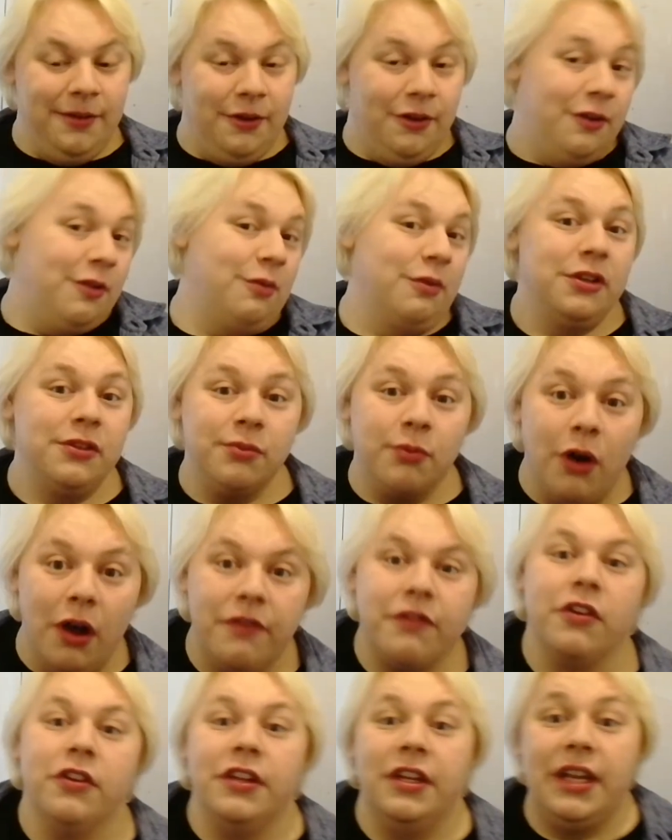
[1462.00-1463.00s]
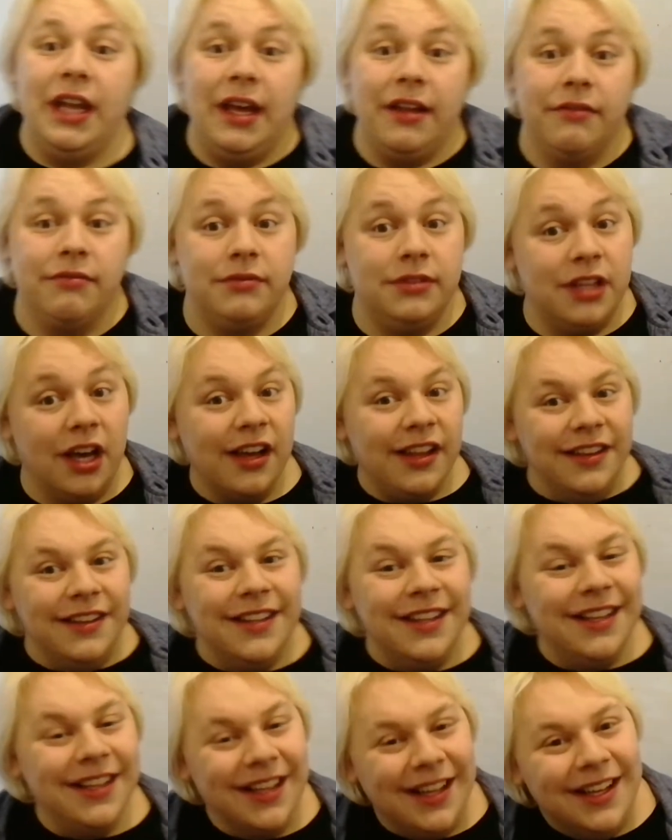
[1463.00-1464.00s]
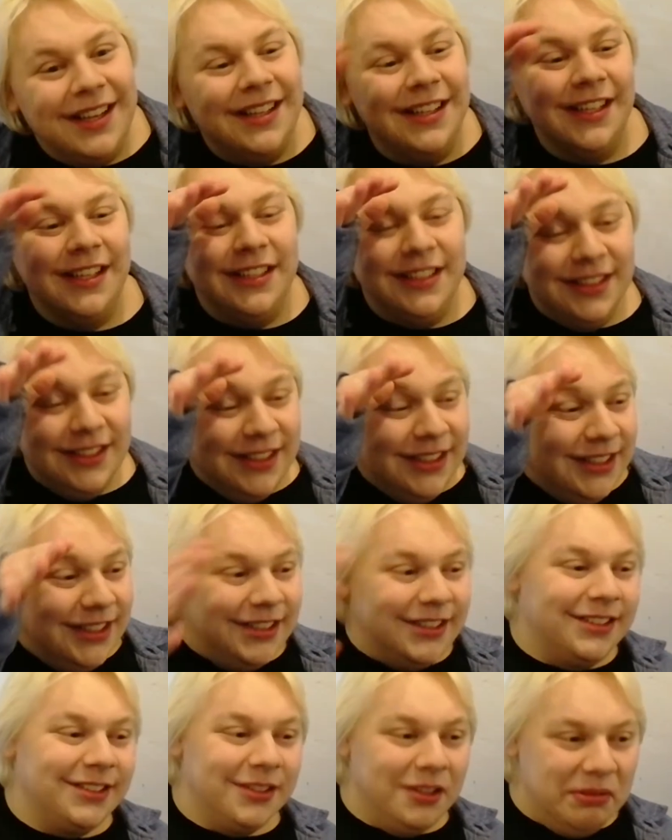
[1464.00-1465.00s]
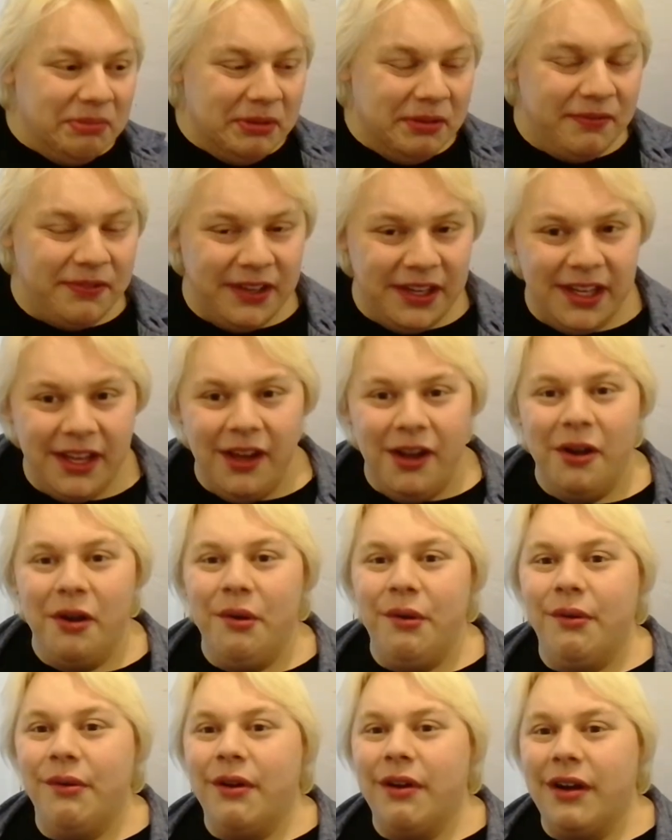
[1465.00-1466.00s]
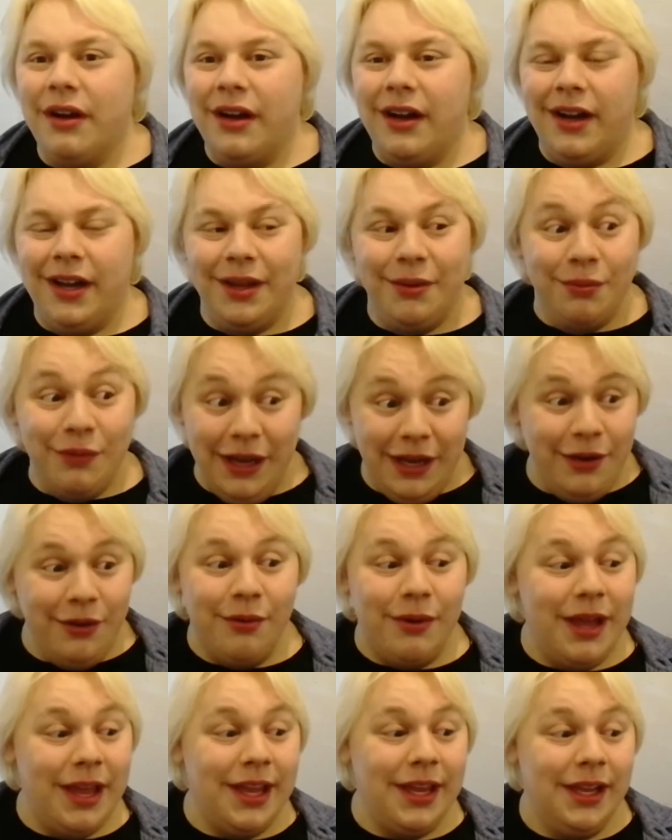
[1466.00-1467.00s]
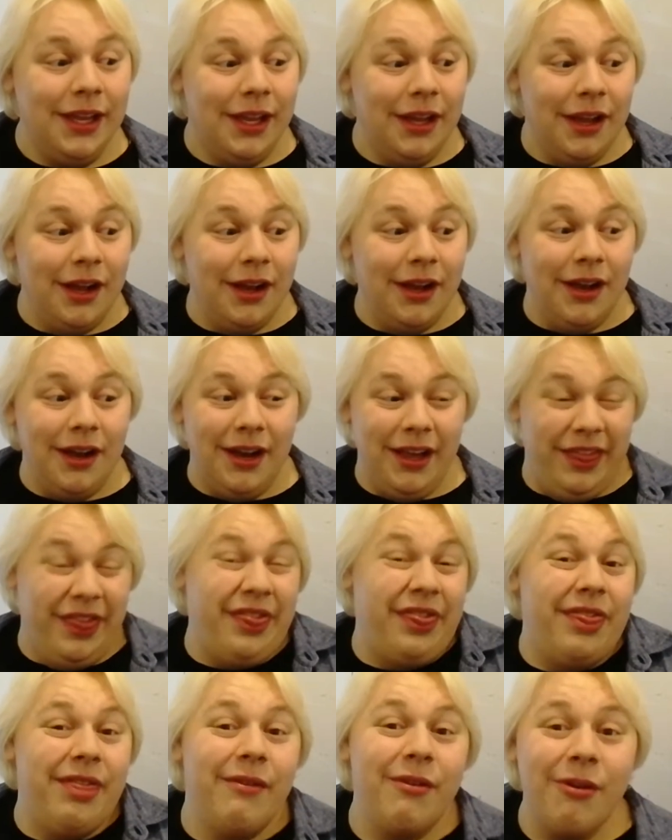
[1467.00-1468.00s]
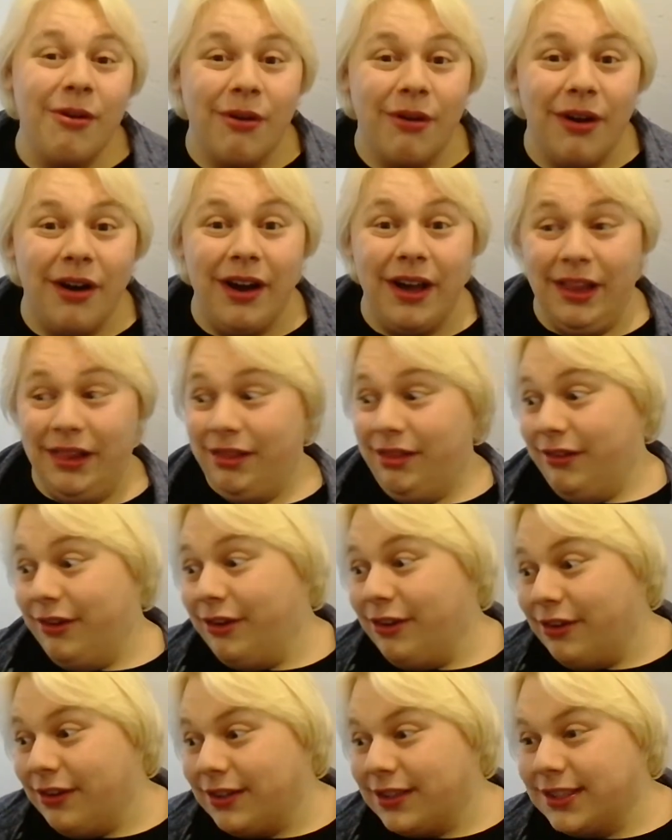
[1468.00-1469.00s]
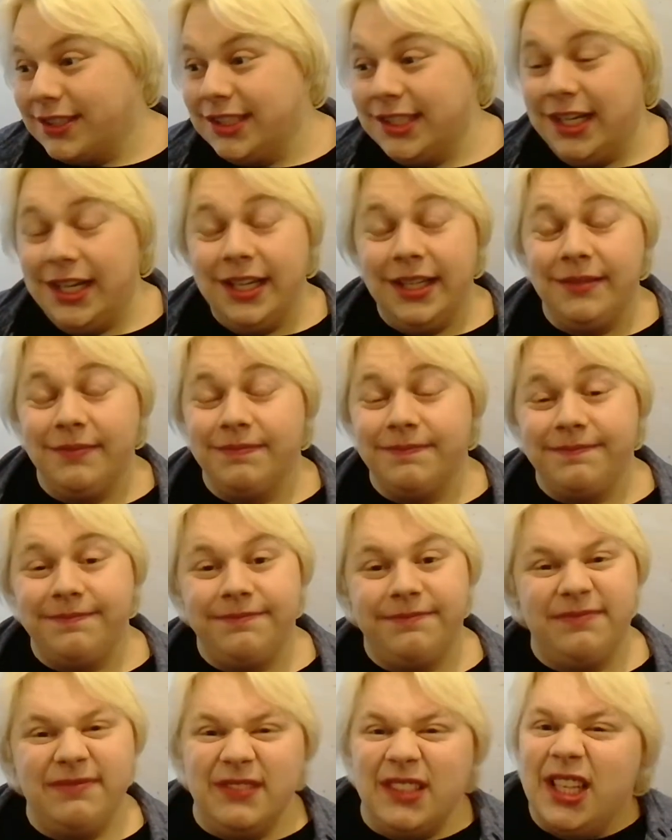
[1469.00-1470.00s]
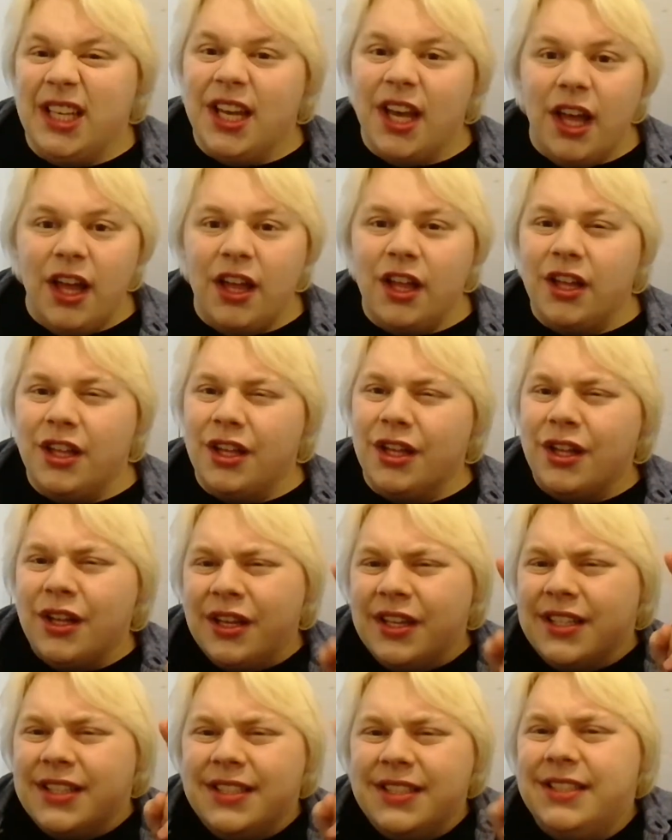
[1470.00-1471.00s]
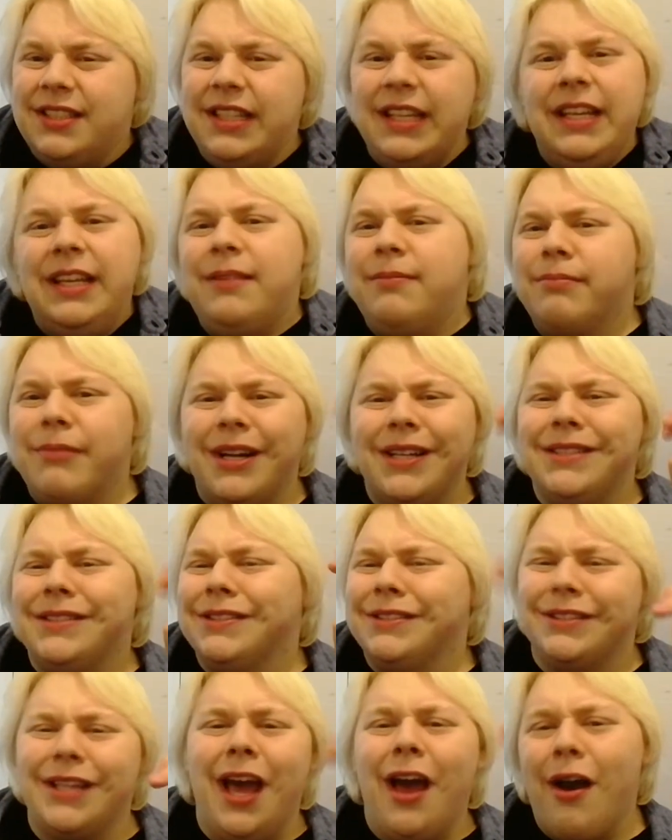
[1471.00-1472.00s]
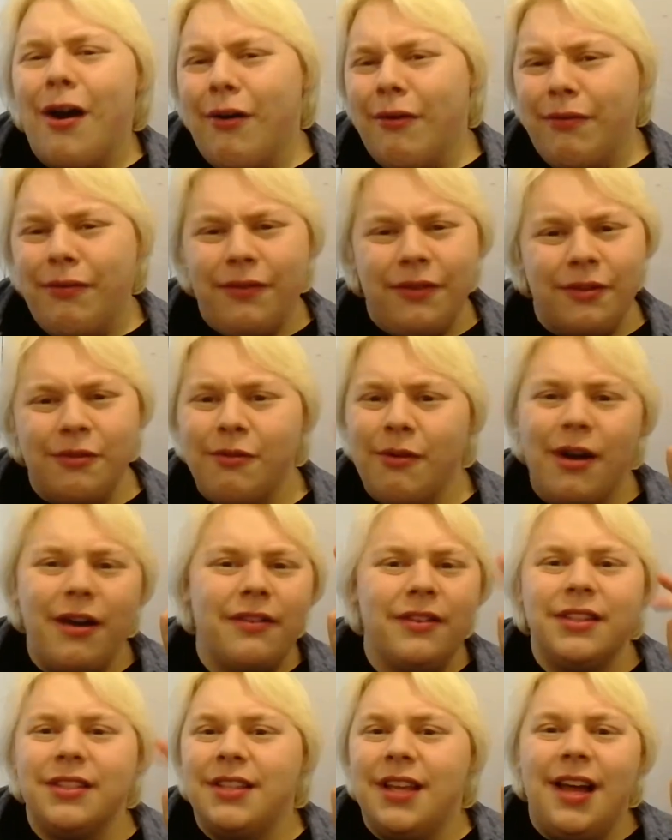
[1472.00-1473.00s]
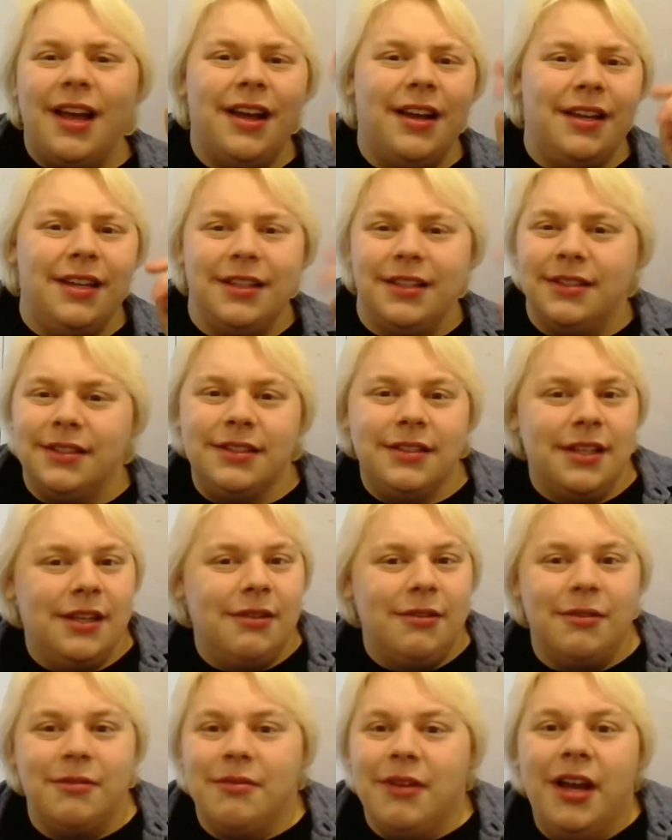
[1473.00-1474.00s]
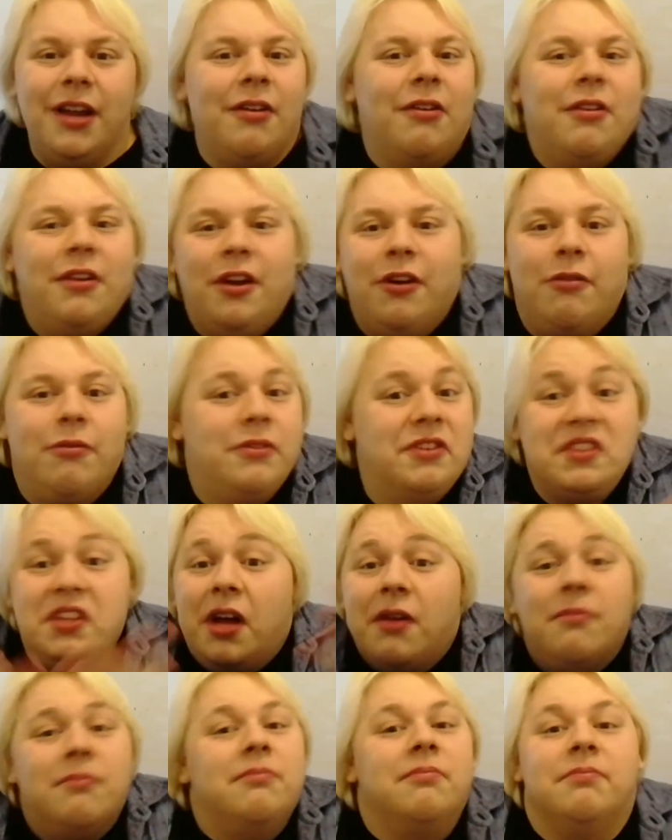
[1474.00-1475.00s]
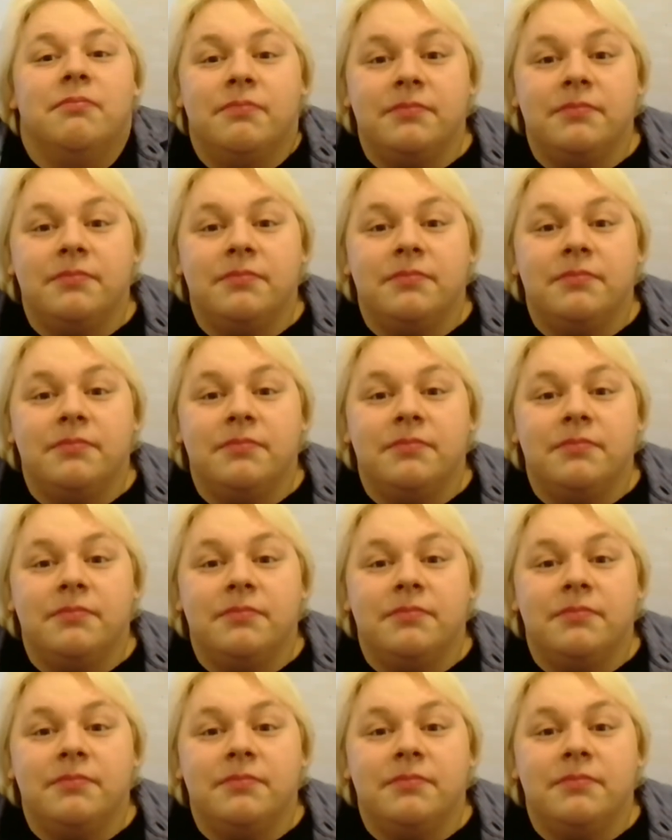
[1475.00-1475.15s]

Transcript: which is what I've gone and now done. I stopped the video, I went away, I thought, I looked, I see myself through others' eyes. I don't know, some,